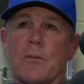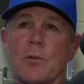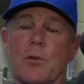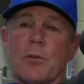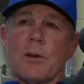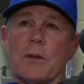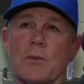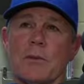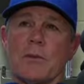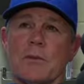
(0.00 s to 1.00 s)

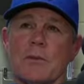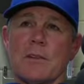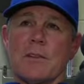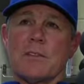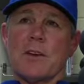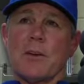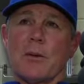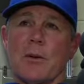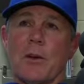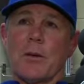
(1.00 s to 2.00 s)
bullpen when he's got a
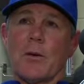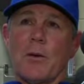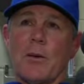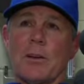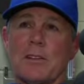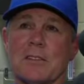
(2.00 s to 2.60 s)
no hitter going.